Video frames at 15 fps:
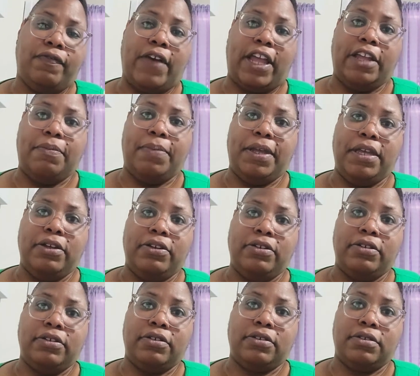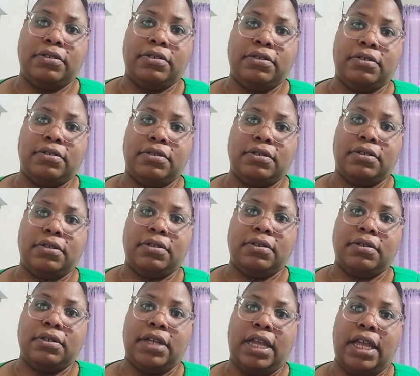fake beards
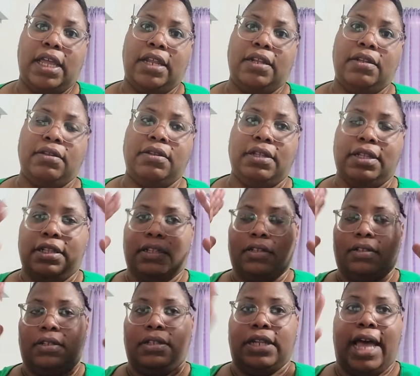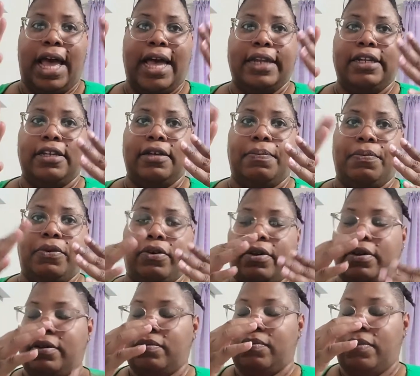and line up
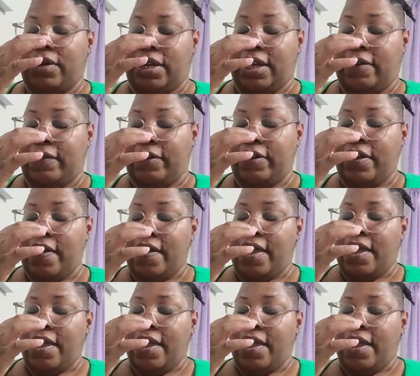or whatever.